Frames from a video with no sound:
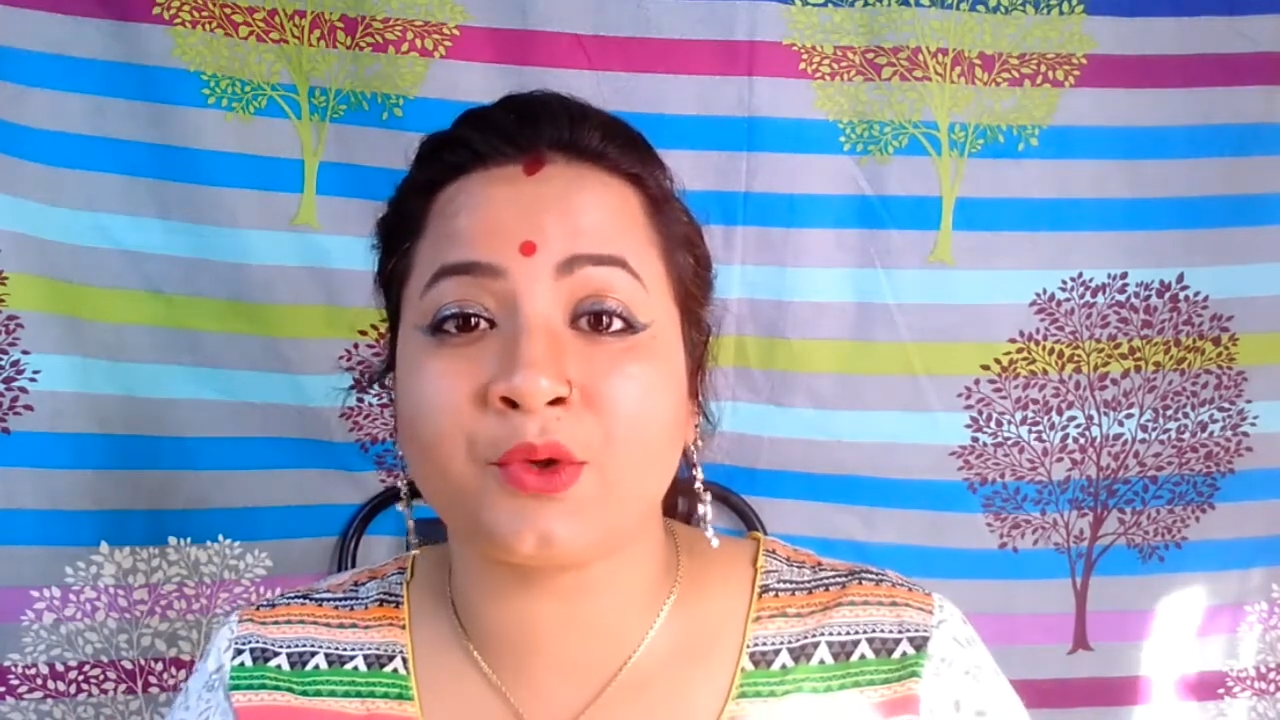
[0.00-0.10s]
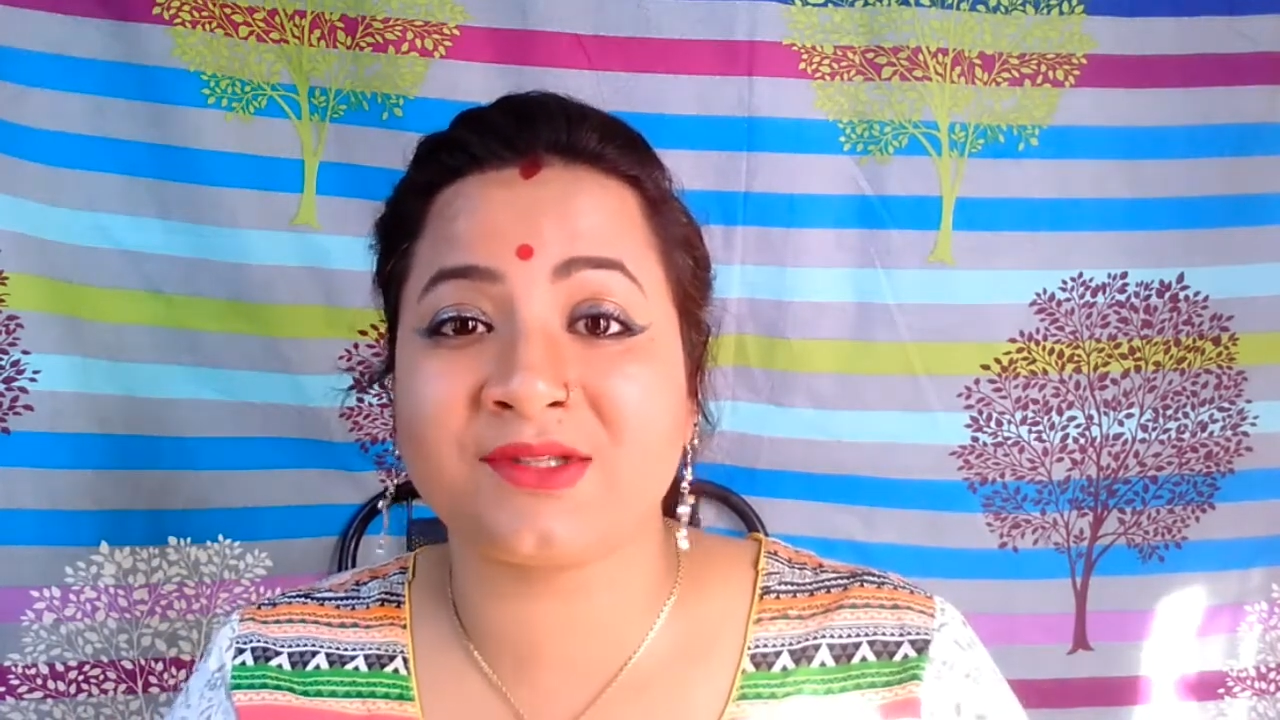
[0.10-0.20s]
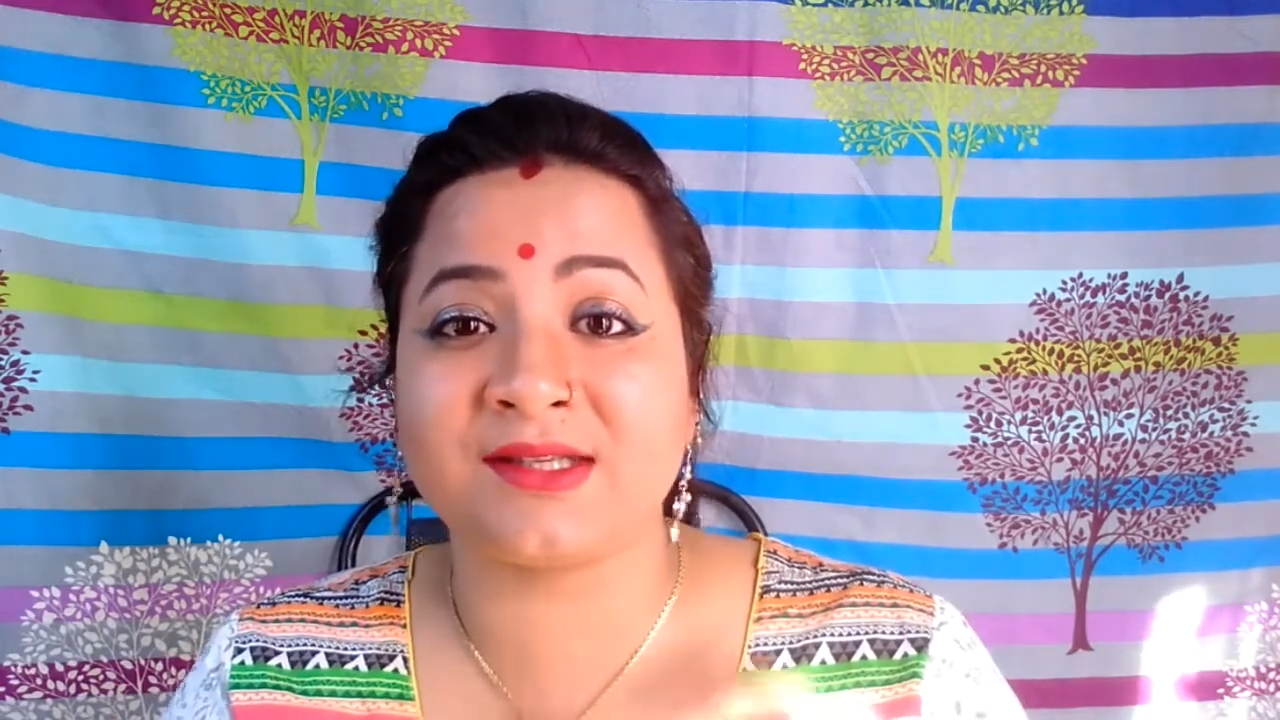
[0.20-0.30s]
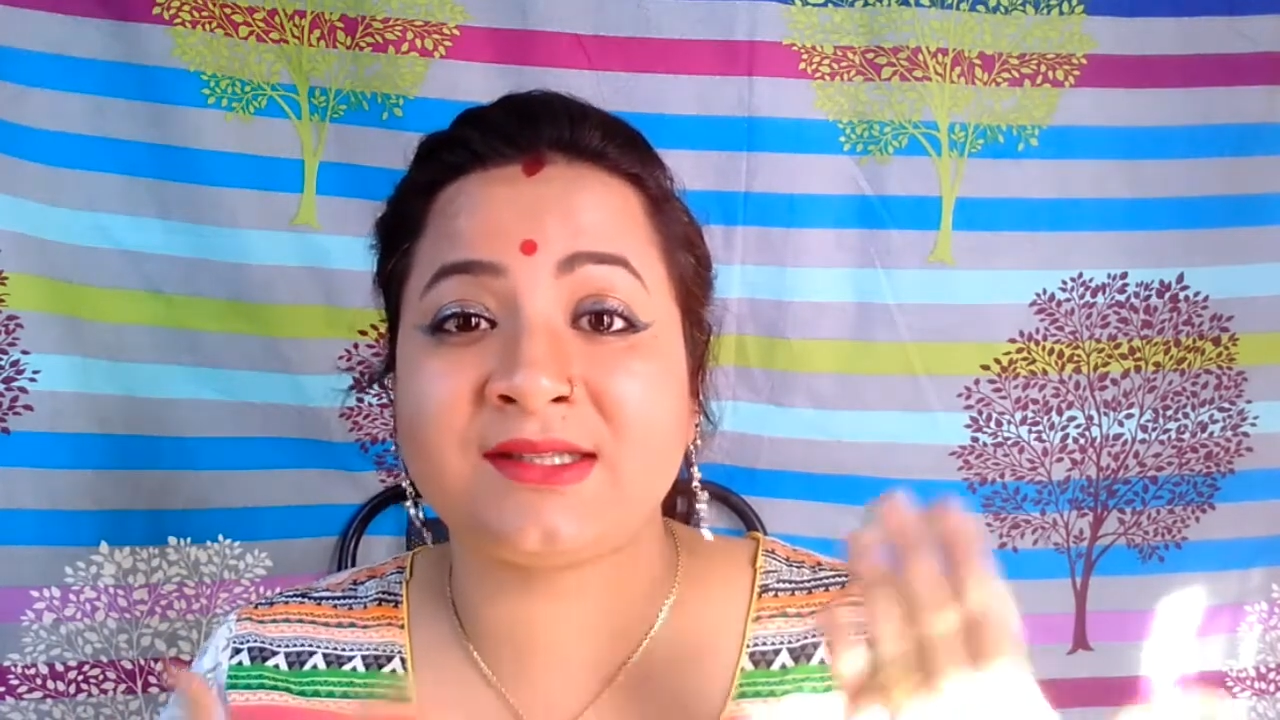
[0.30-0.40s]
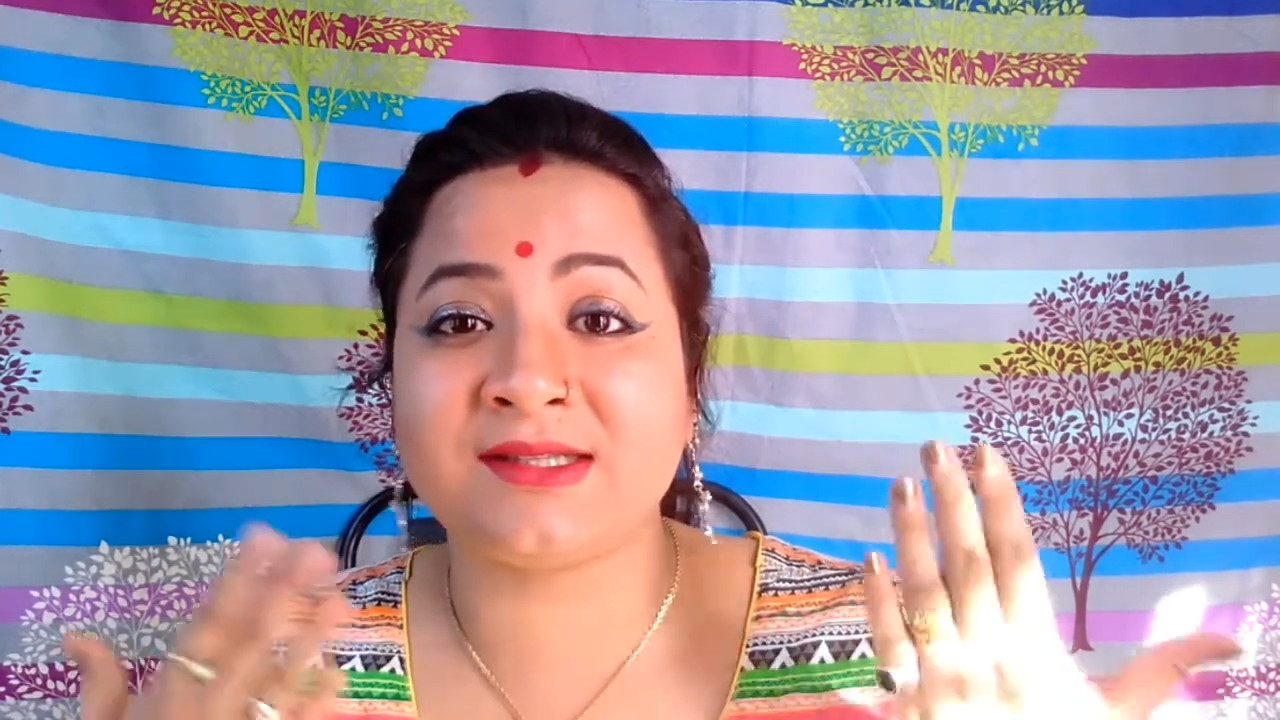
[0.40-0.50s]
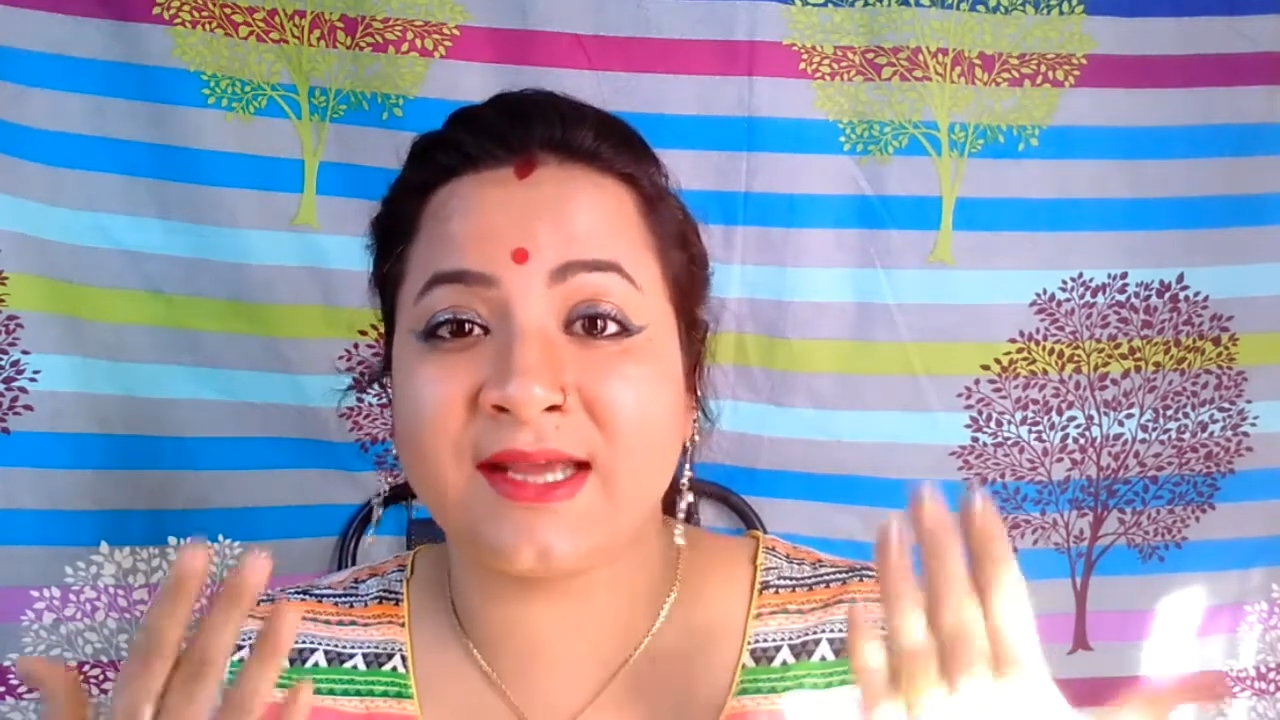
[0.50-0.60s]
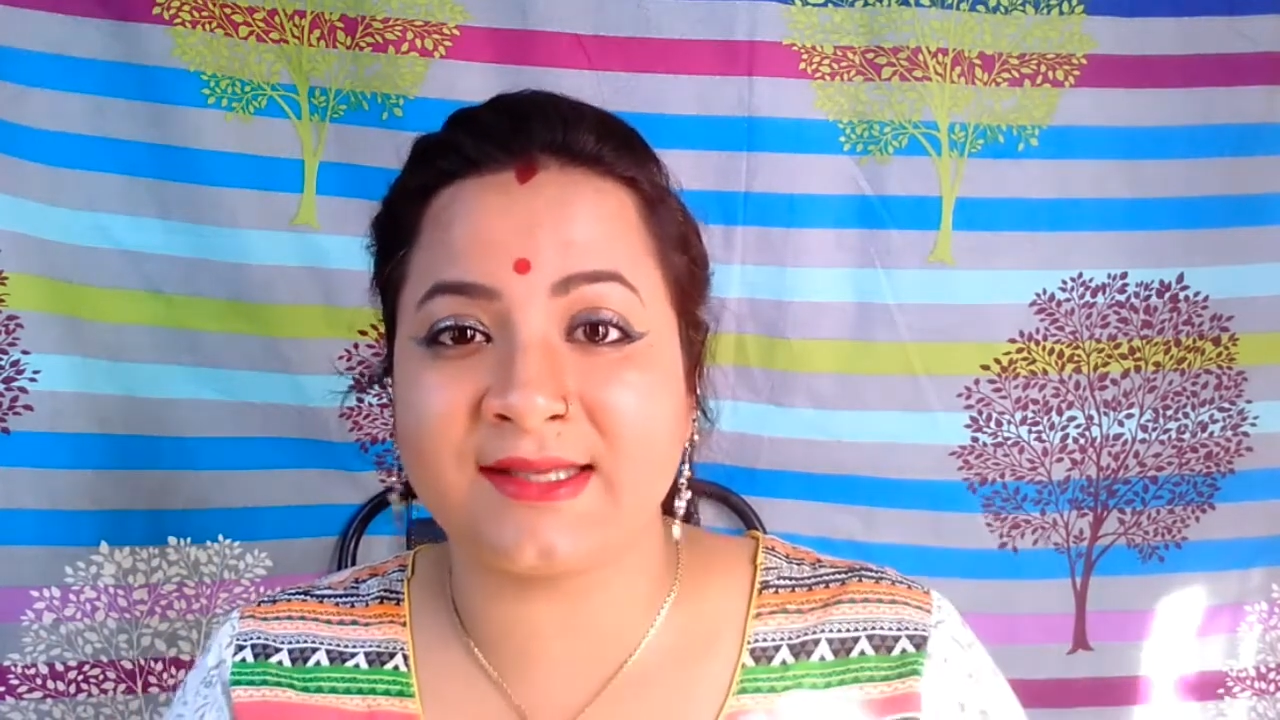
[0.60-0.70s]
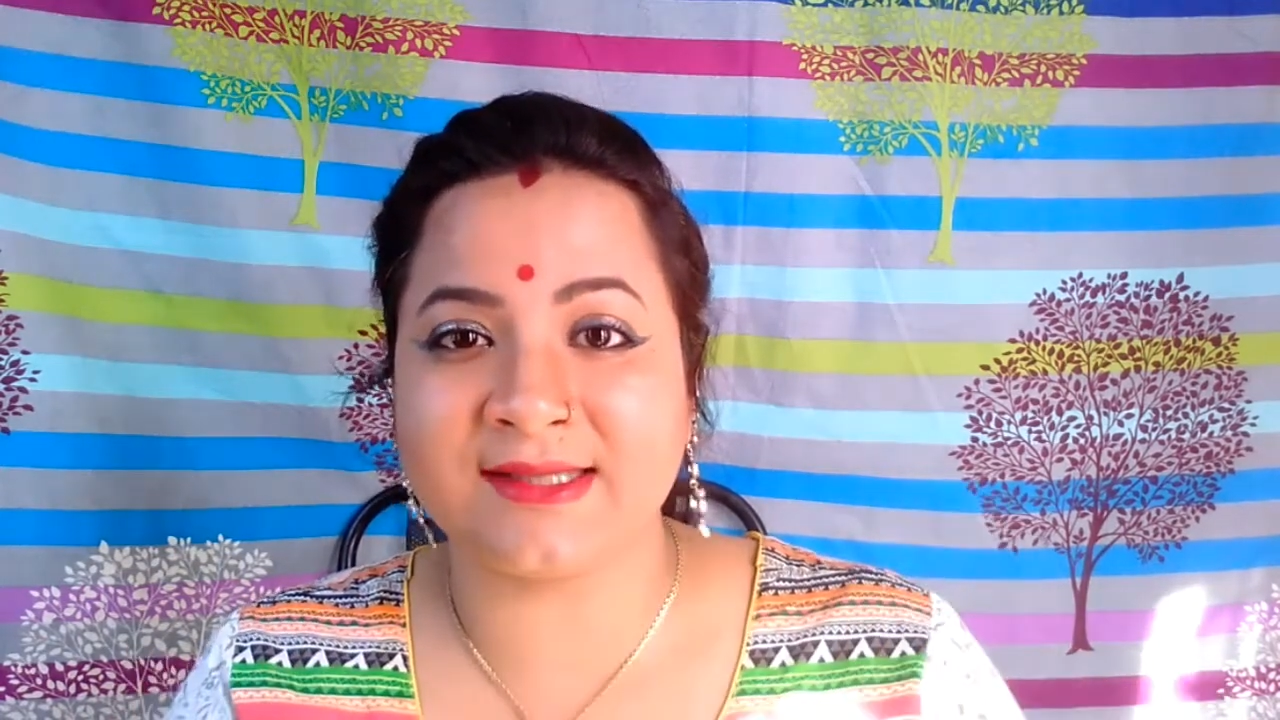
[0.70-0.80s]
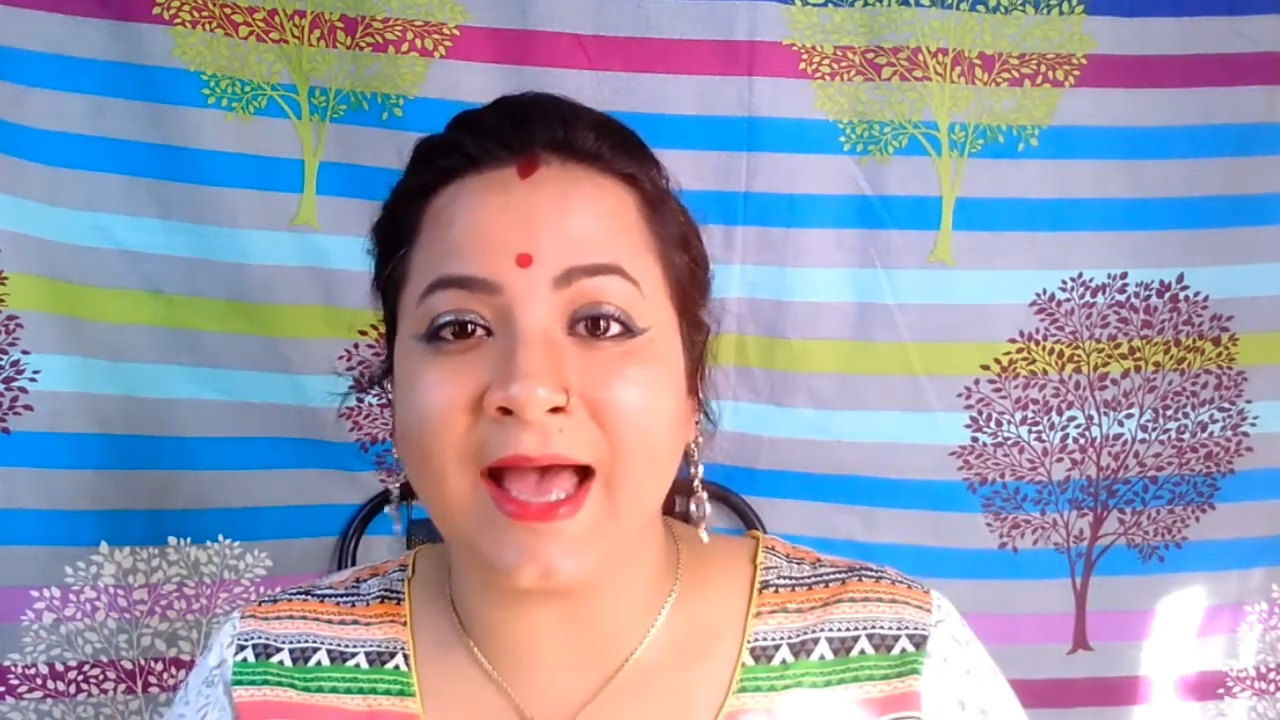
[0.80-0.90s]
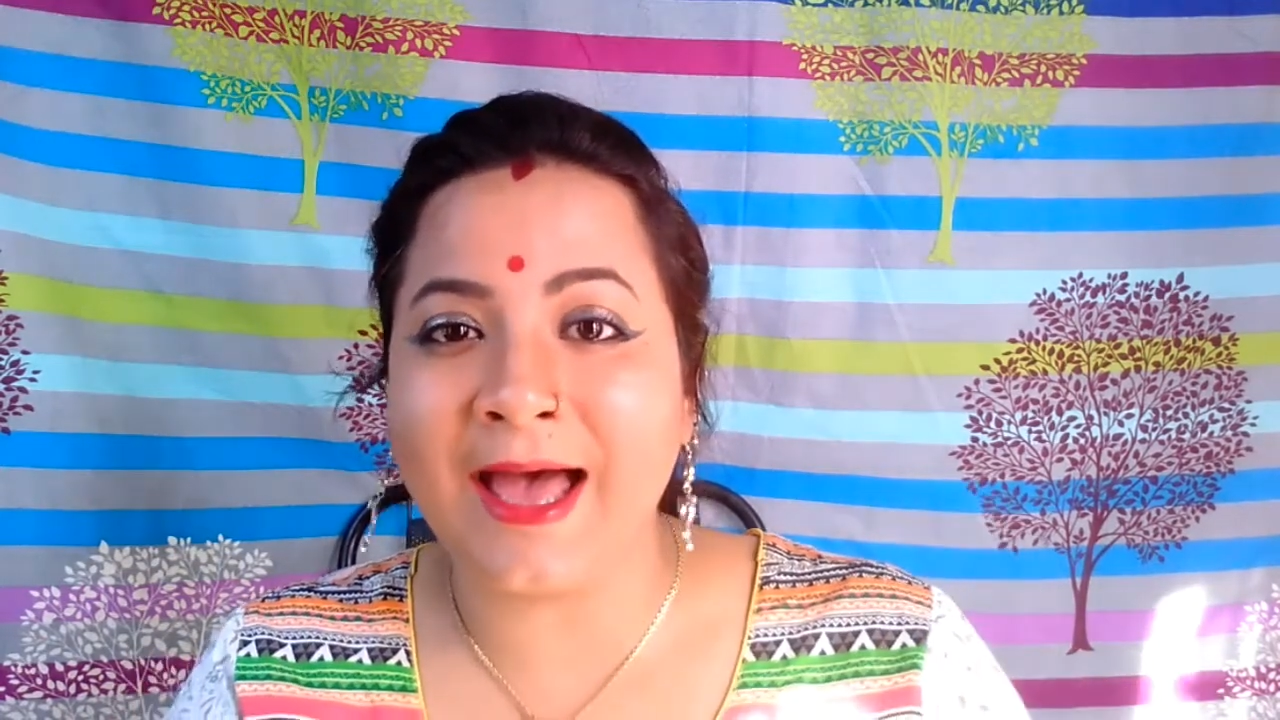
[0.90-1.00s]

process takes